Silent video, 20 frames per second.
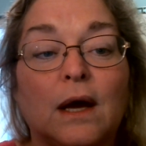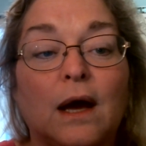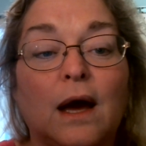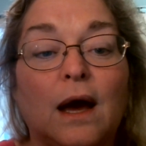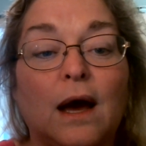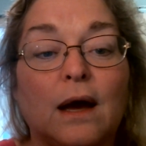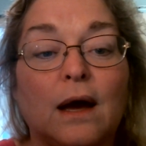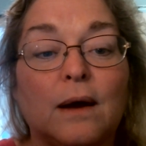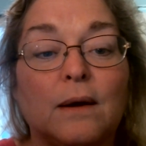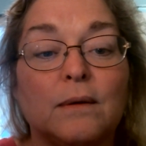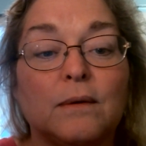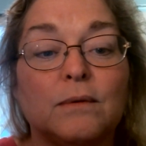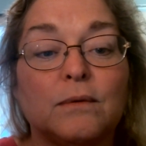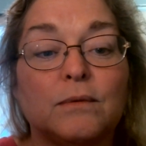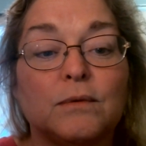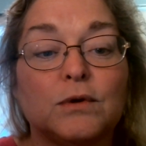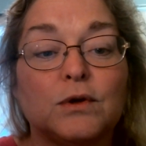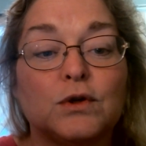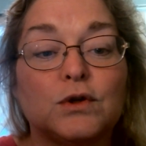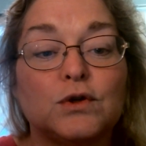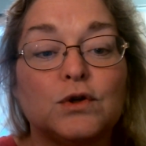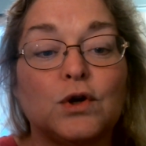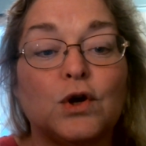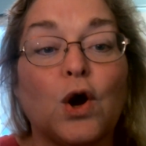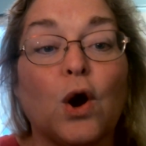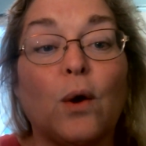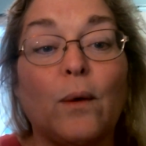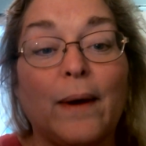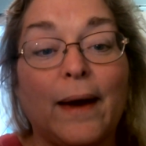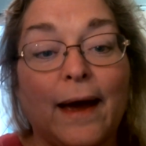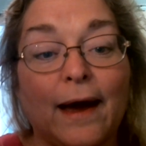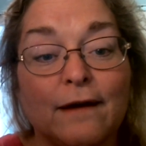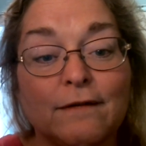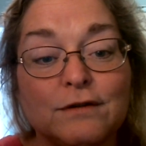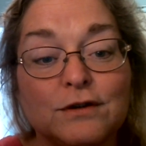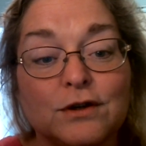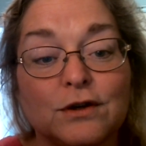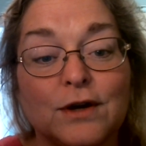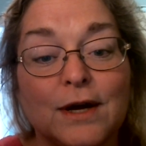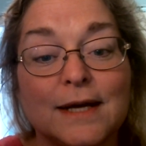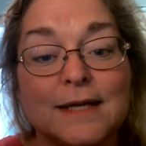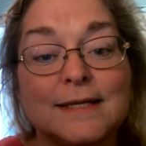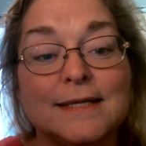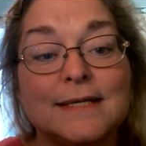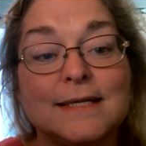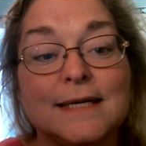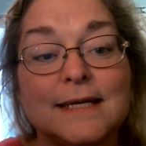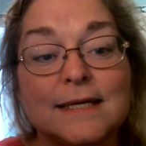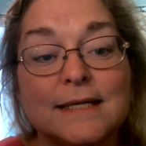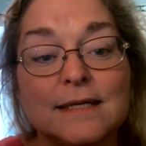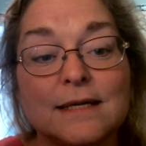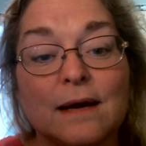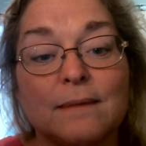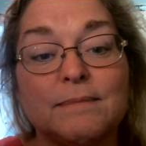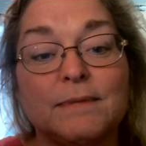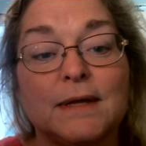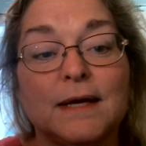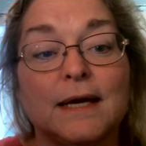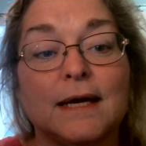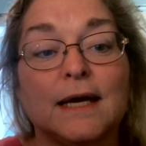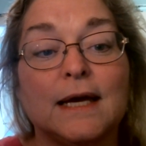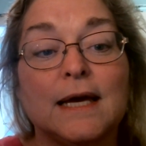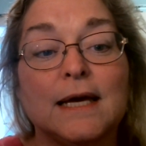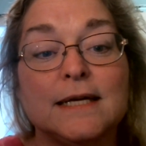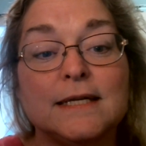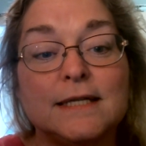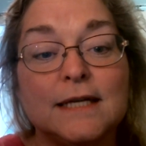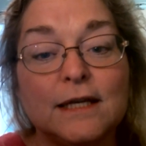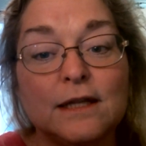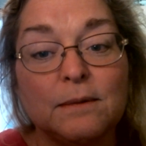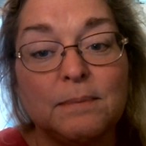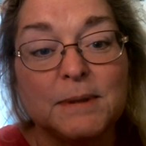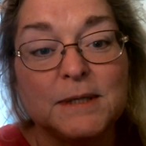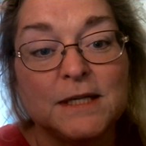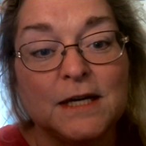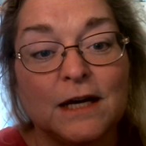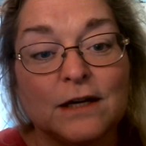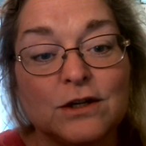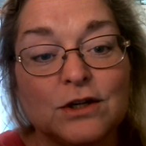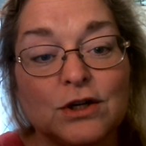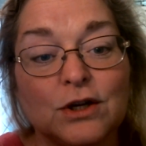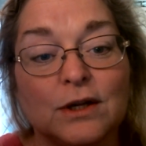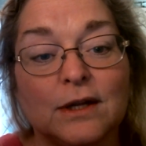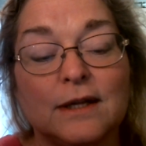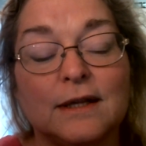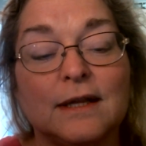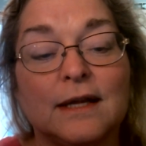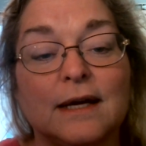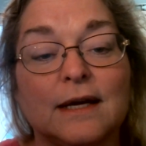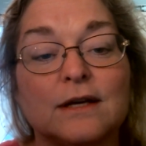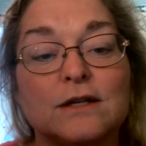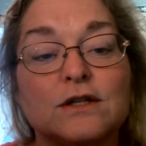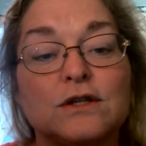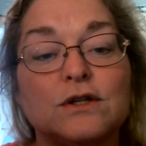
go after and see something, see the potential in things.